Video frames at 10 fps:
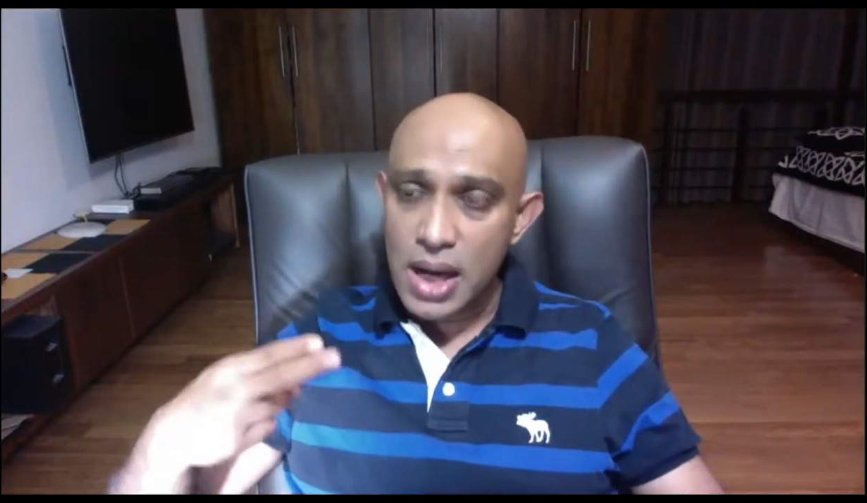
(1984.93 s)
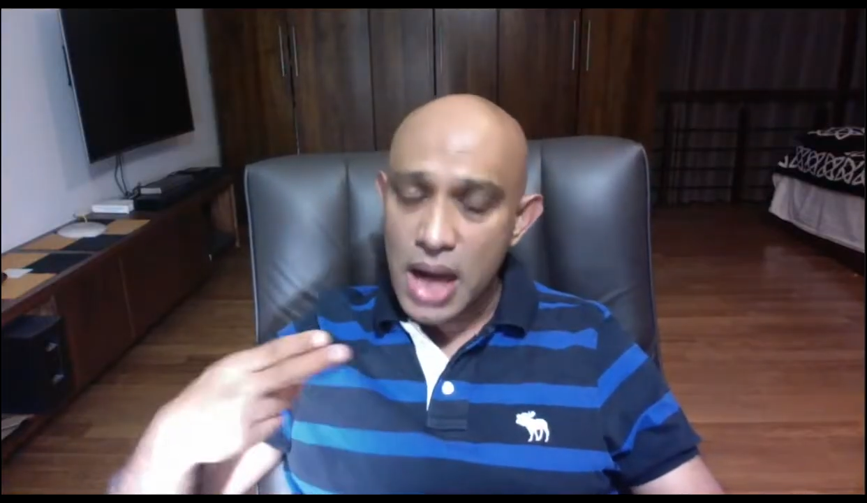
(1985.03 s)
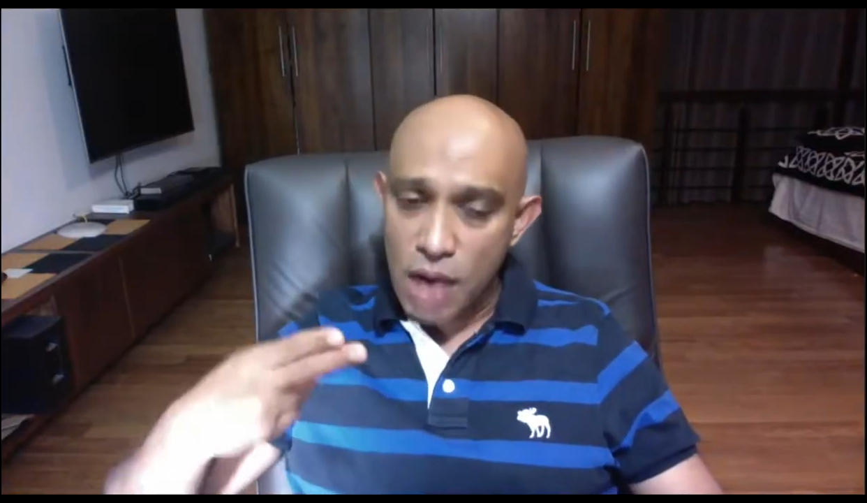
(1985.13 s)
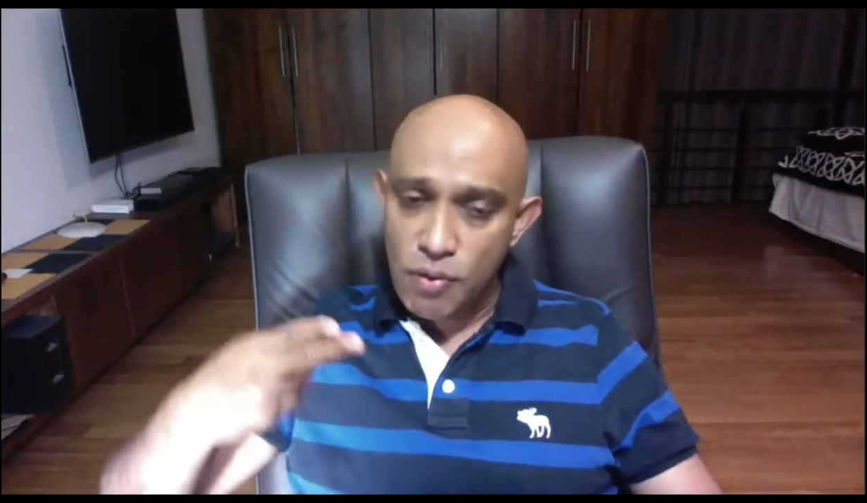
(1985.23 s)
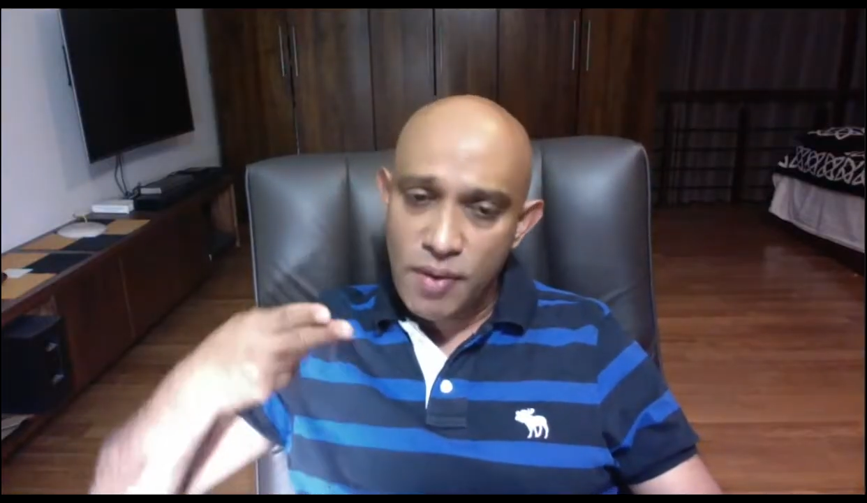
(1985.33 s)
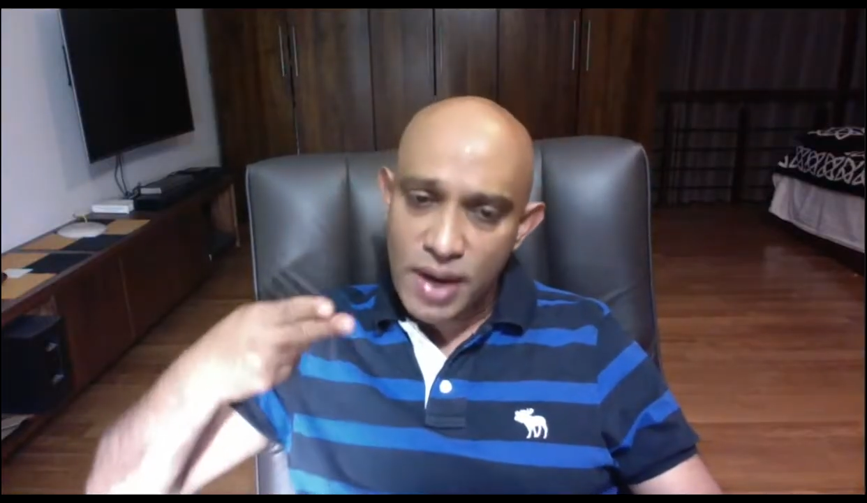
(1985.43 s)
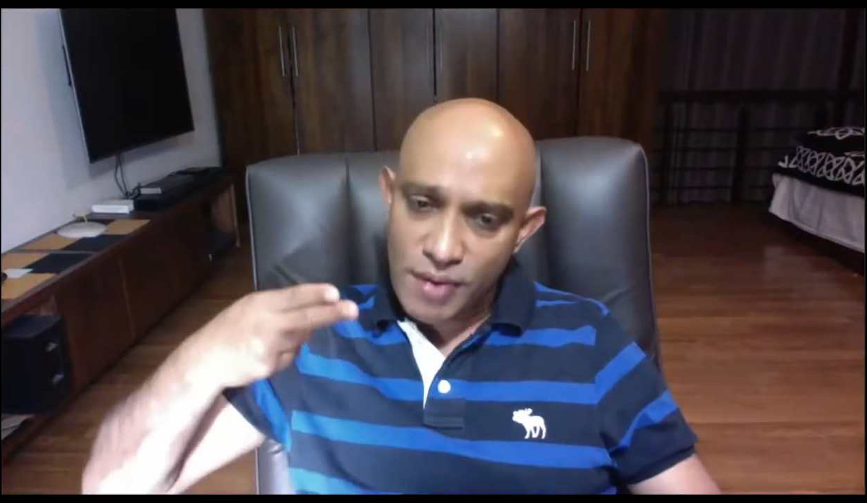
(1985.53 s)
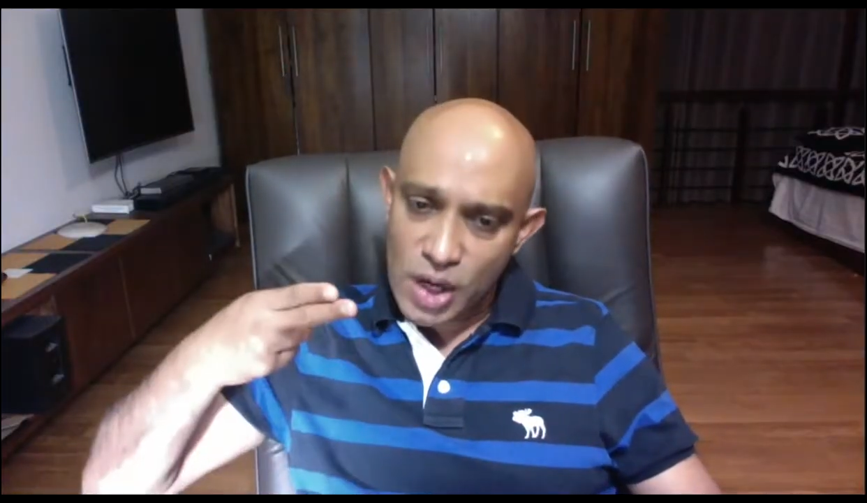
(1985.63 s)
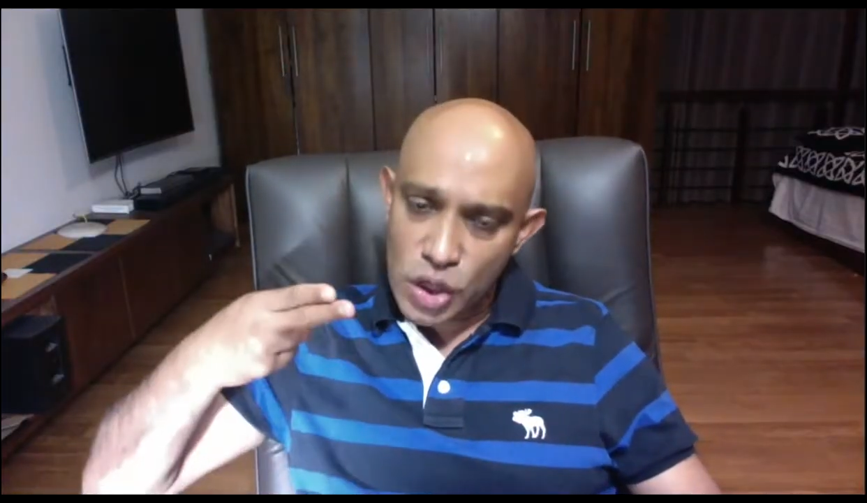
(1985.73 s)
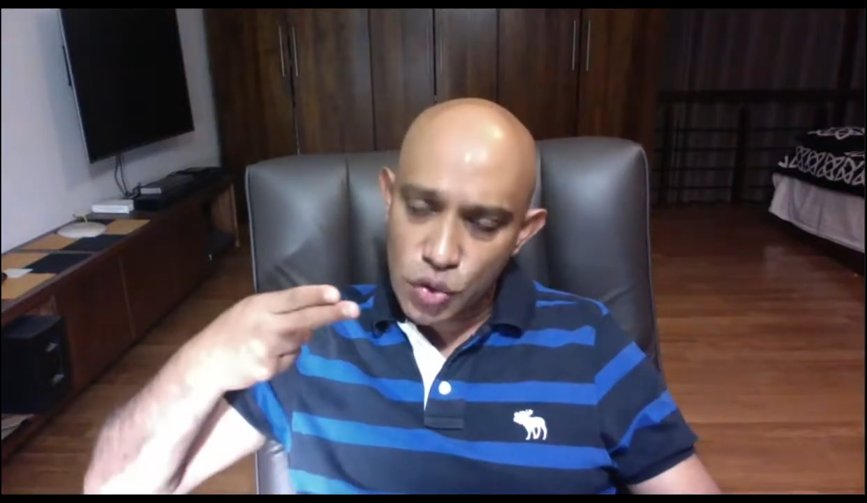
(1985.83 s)
However,
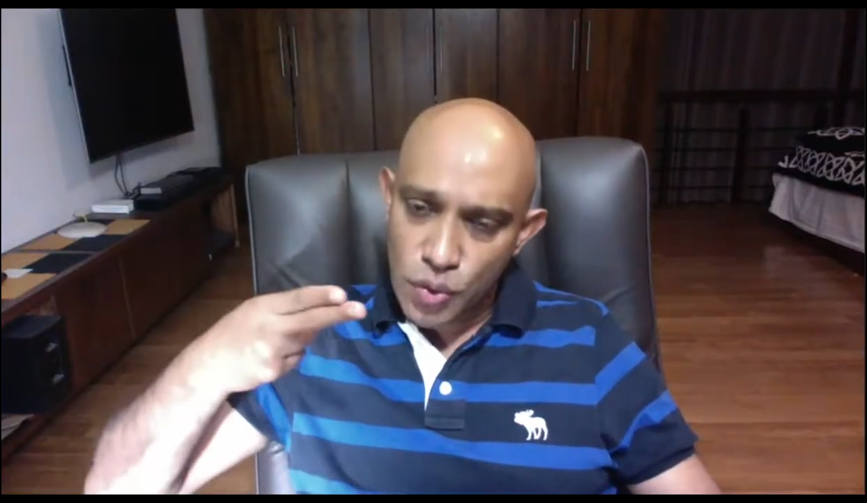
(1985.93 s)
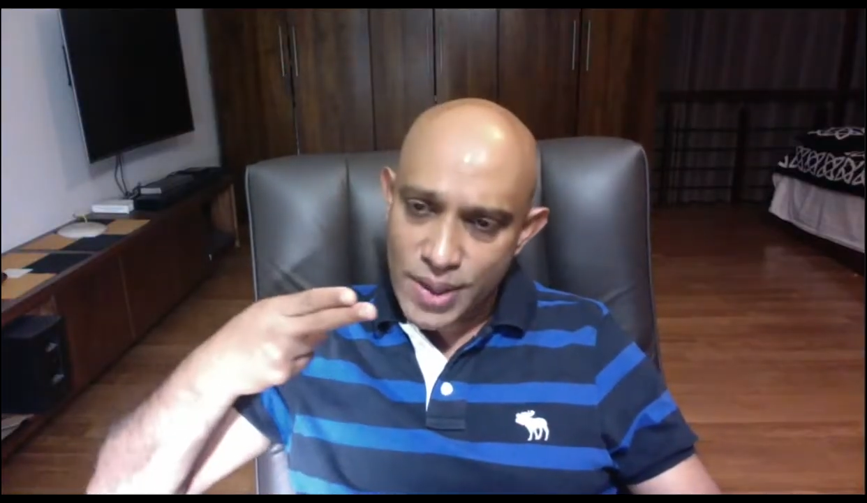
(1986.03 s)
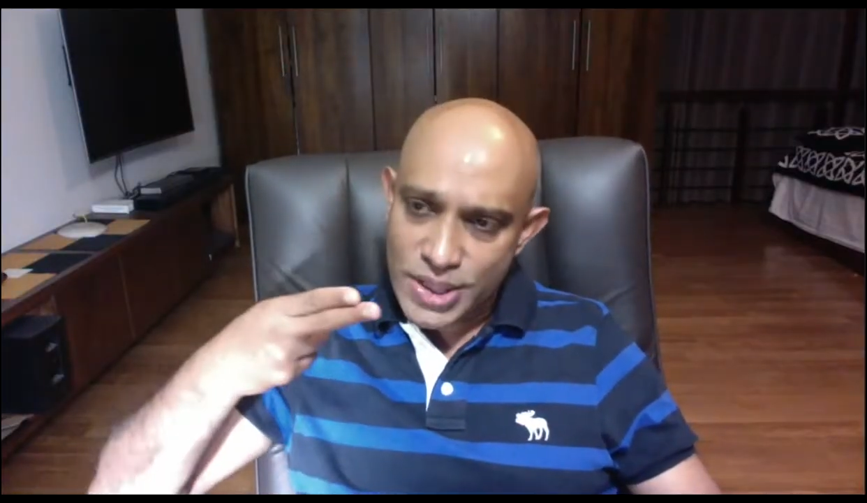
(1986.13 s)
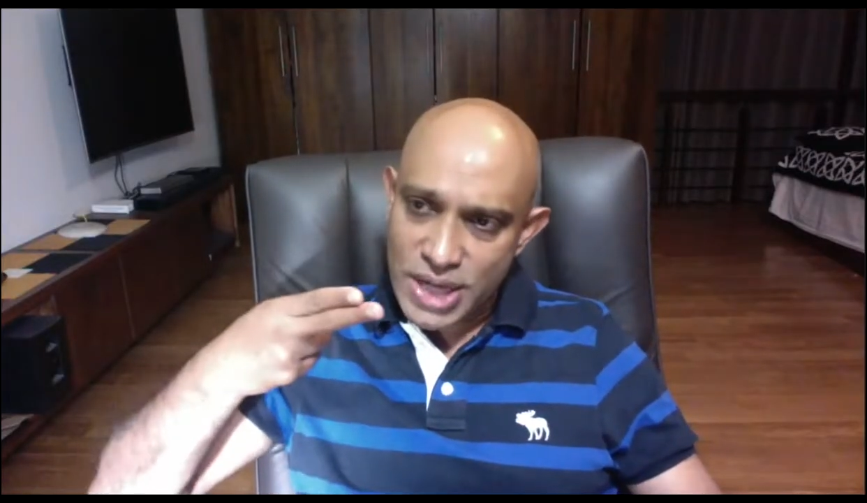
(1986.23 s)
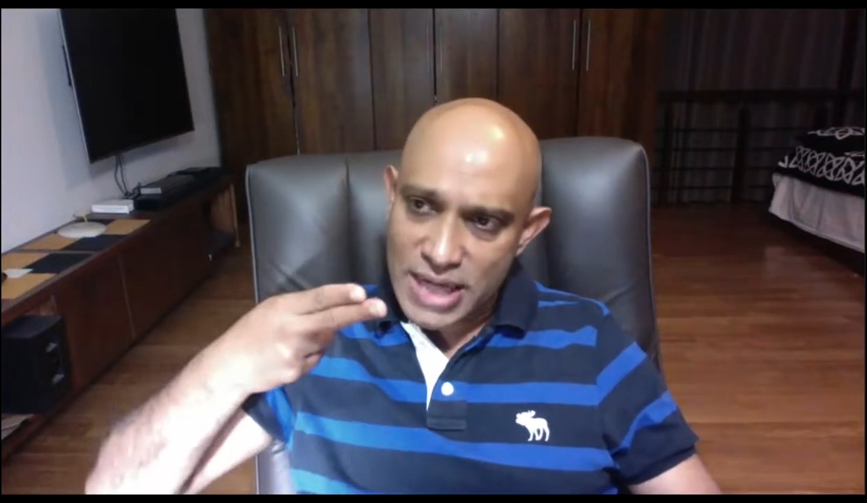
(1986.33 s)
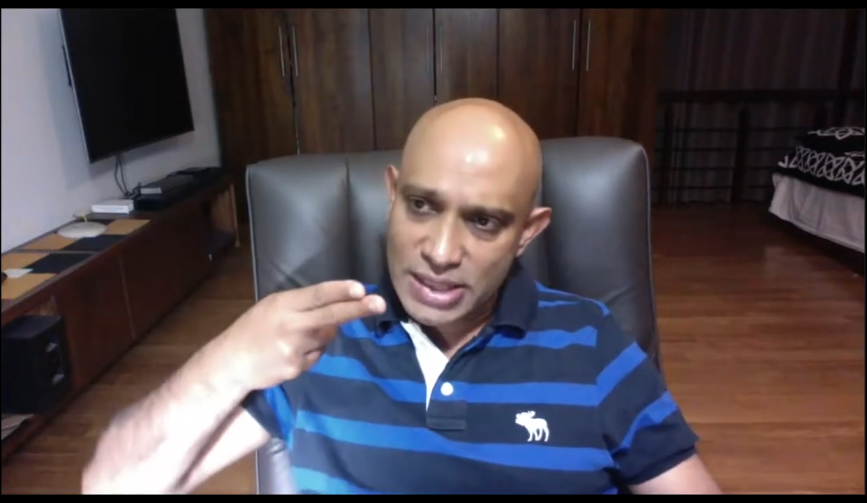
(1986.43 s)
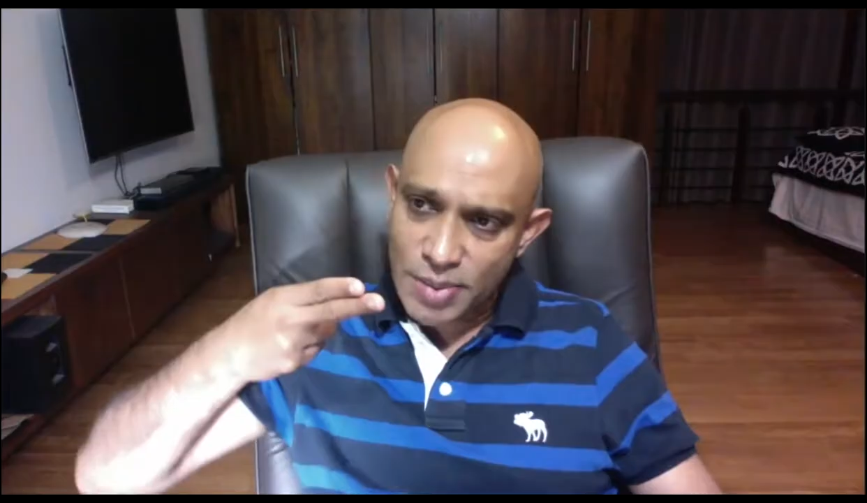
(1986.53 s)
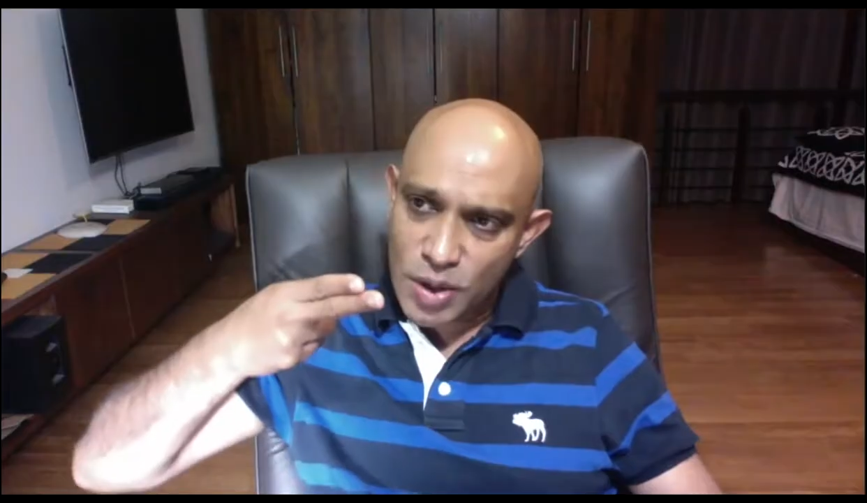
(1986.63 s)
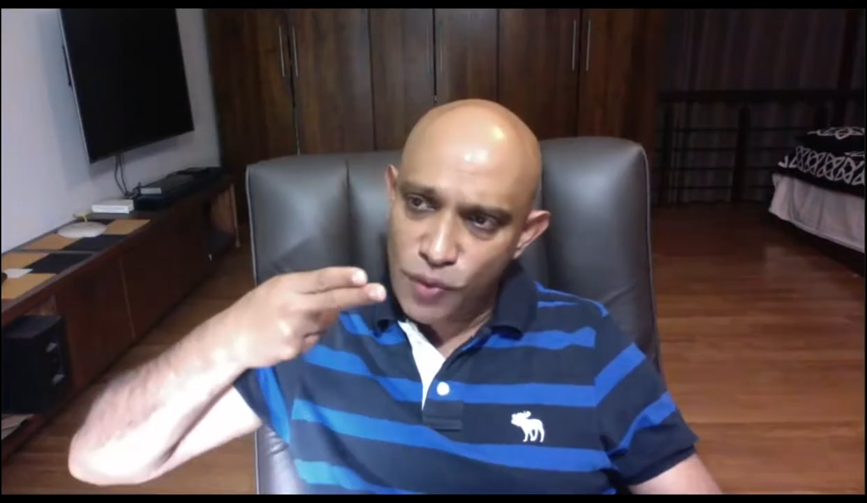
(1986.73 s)
when you do vaginal examination,